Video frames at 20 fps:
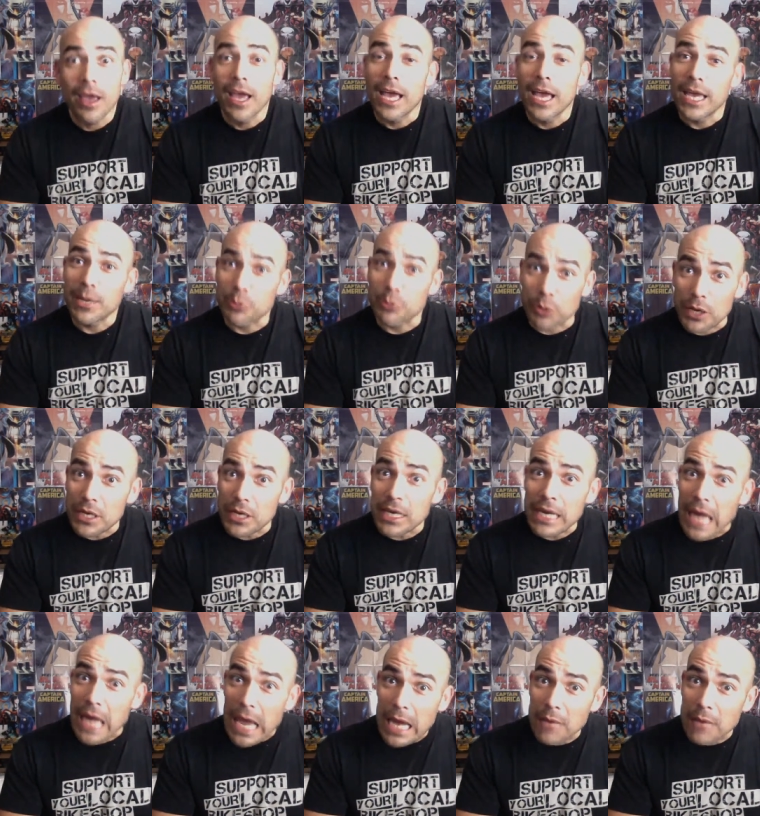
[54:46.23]
He
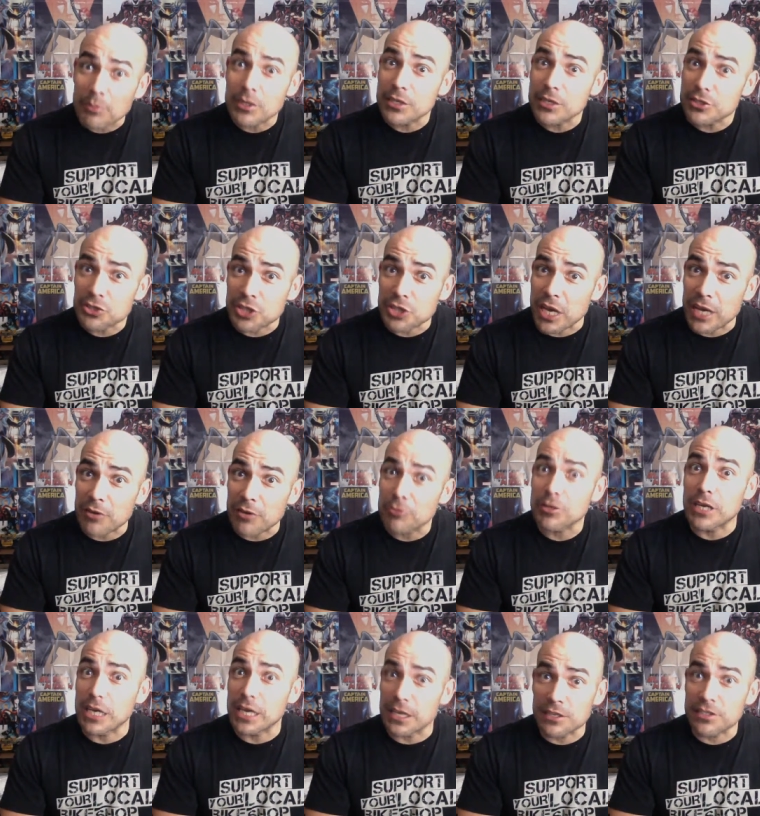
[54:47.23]
renamed his channel
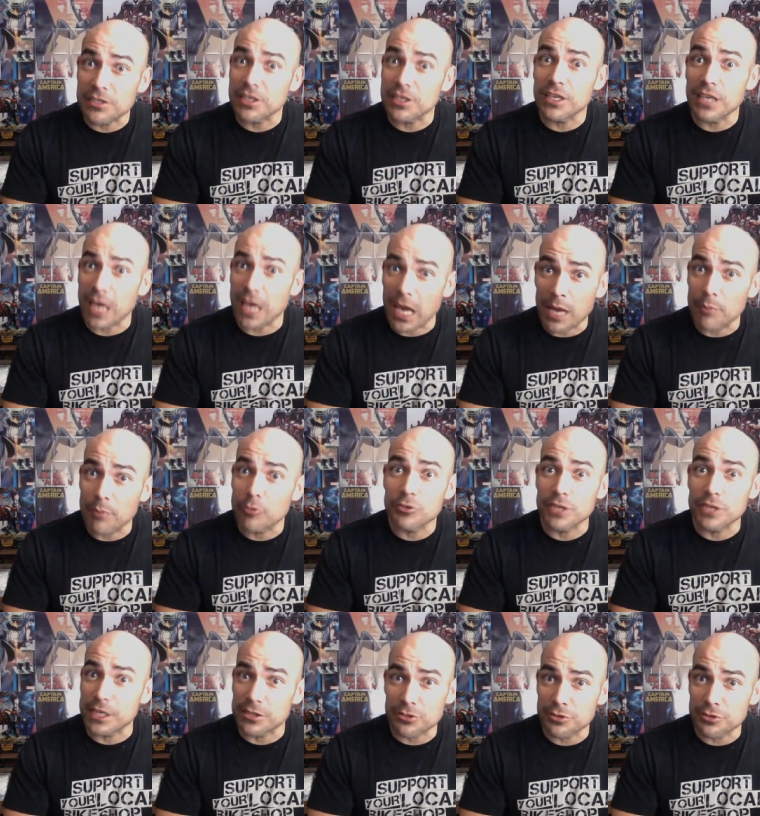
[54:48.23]
Geeks and Gamers
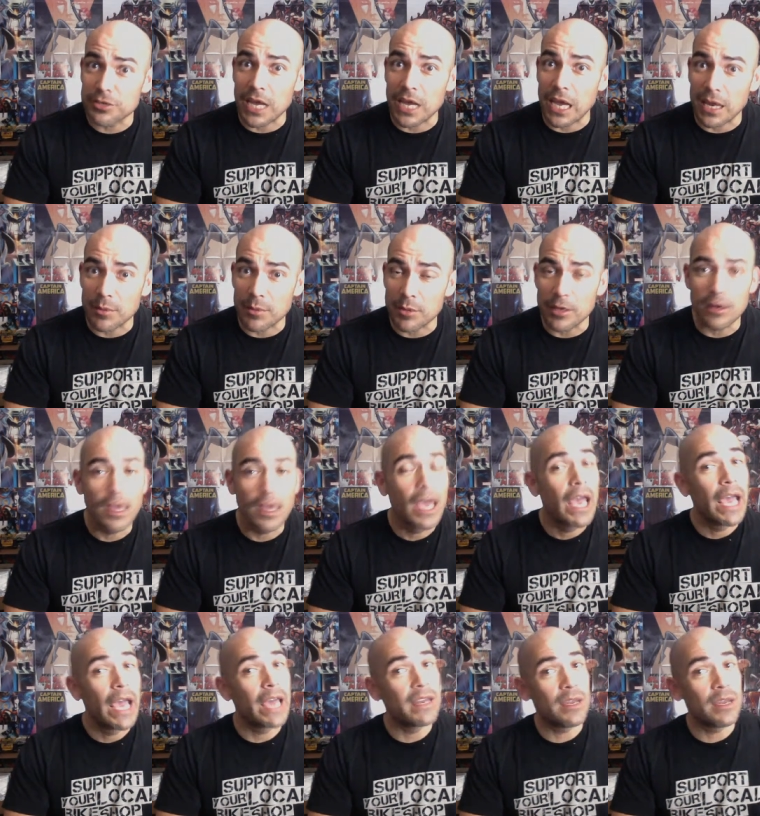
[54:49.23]
Entertainment,
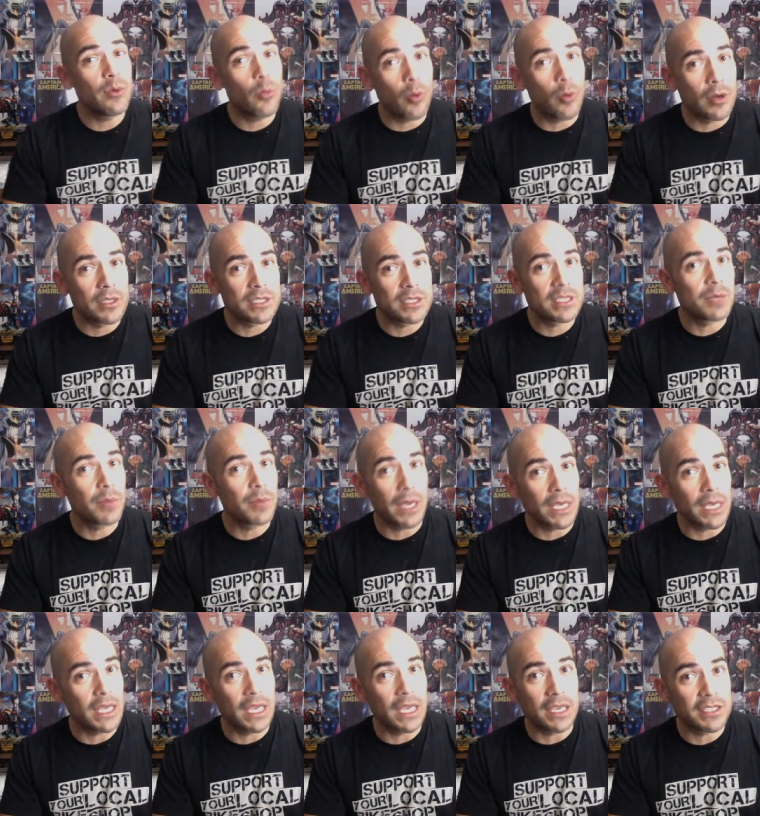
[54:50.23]
and he wants to make
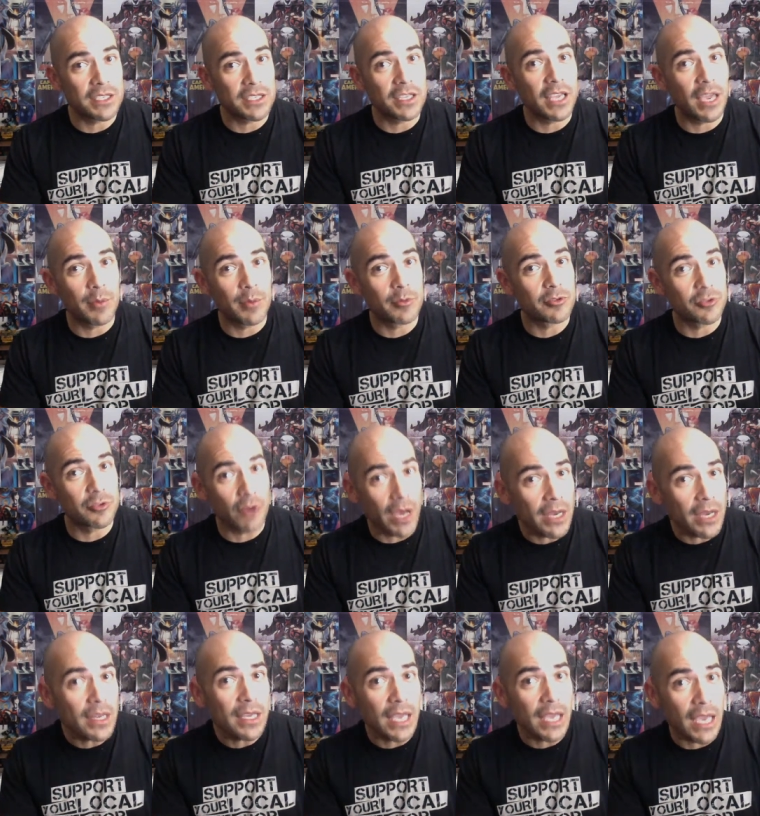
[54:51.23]
Geeks and Gamers great
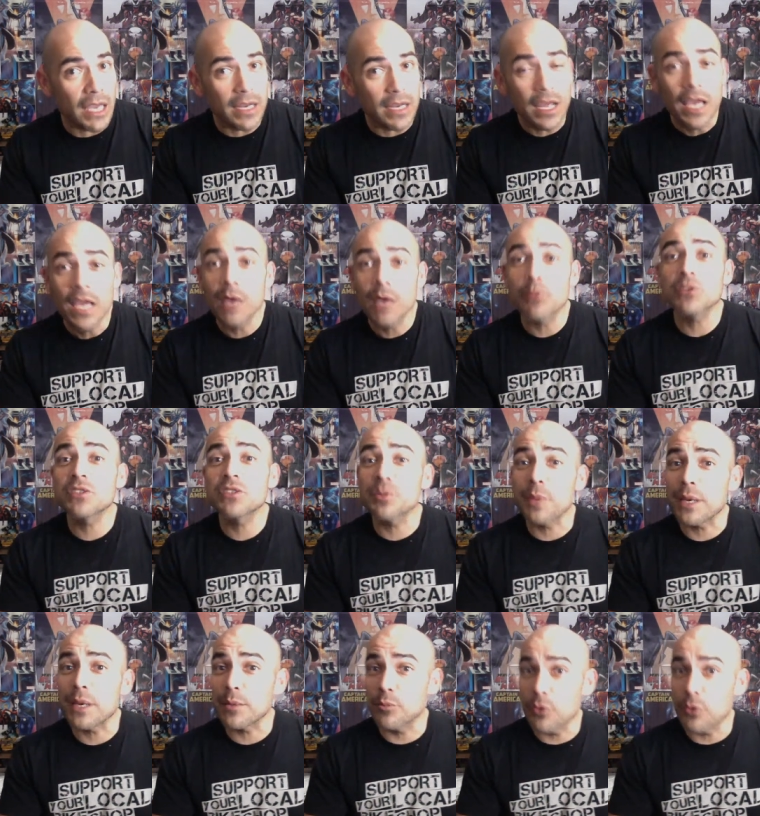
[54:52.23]
again. He wants to
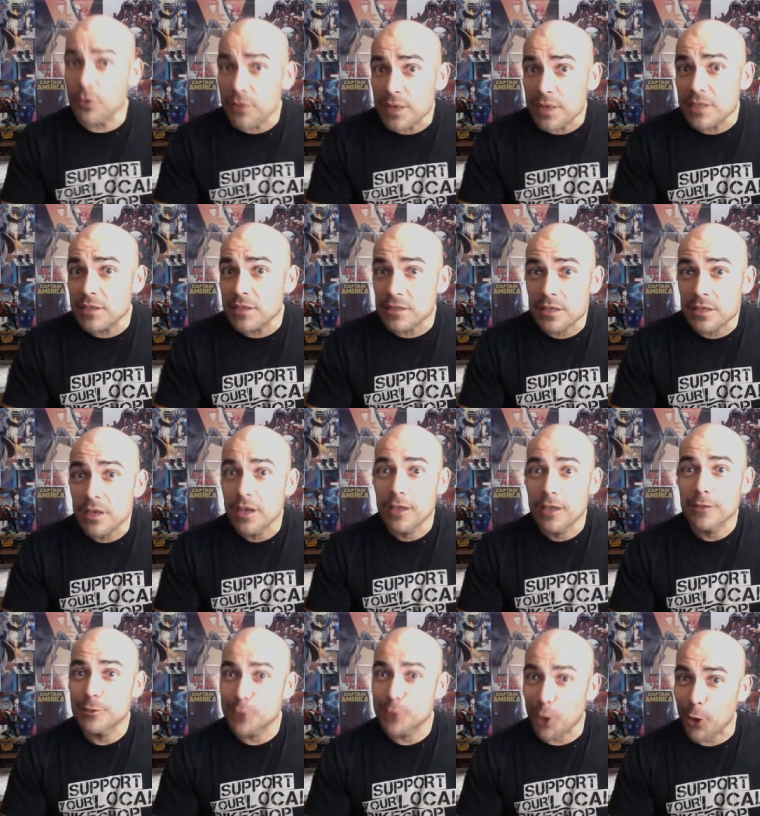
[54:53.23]
make movies
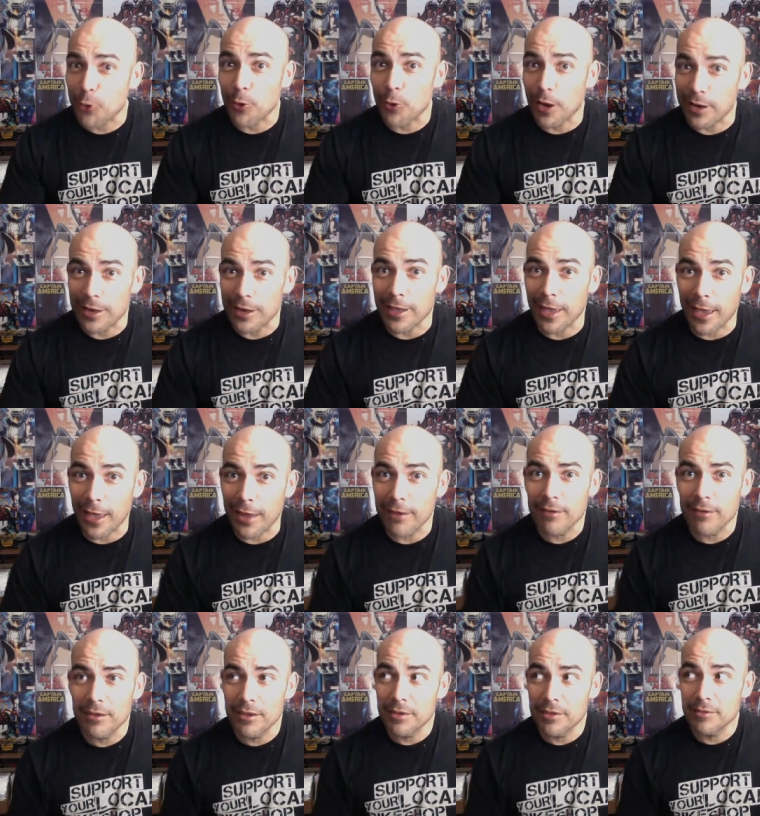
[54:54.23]
talk great again,
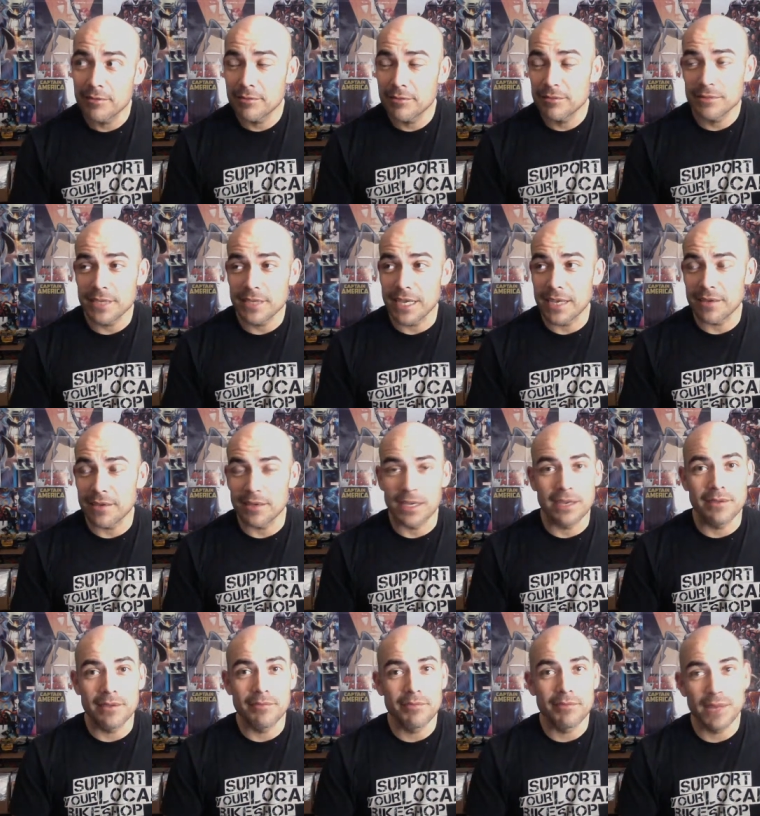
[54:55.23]
yet
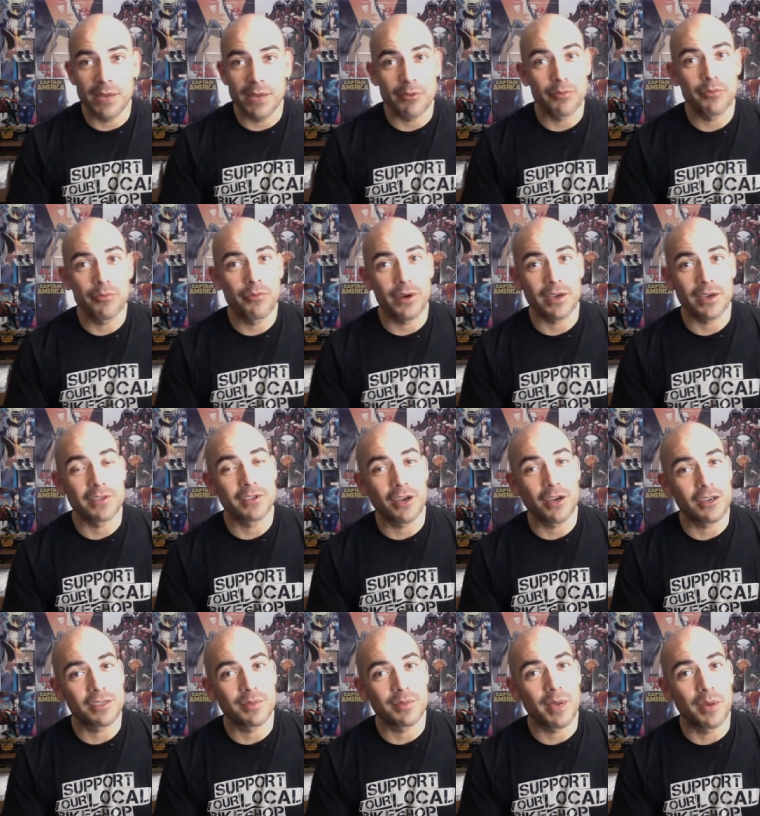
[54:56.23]
he never fucking
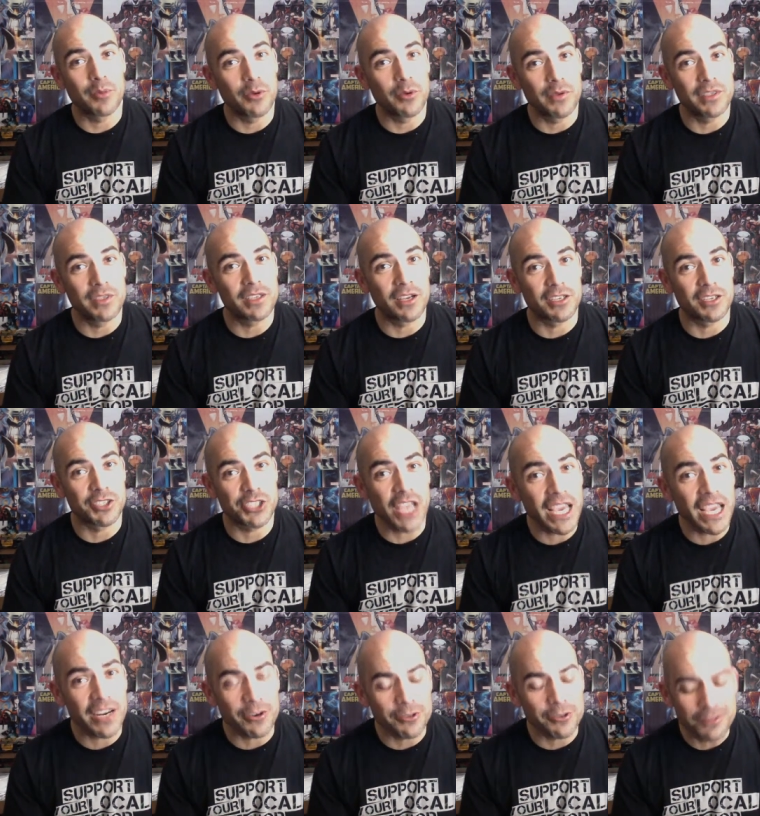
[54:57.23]
talks about movies on his
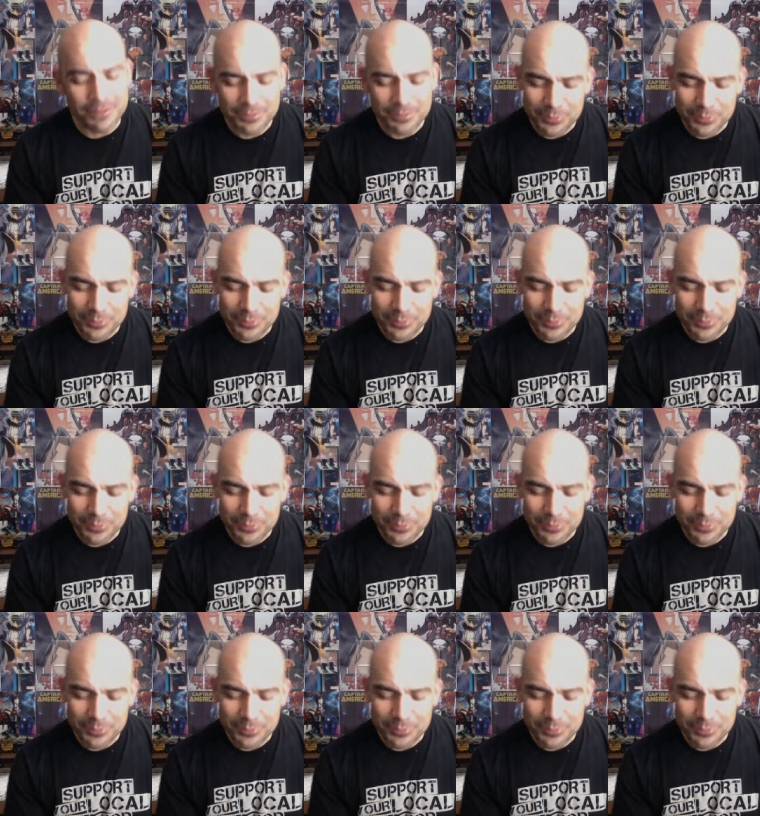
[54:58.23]
channel.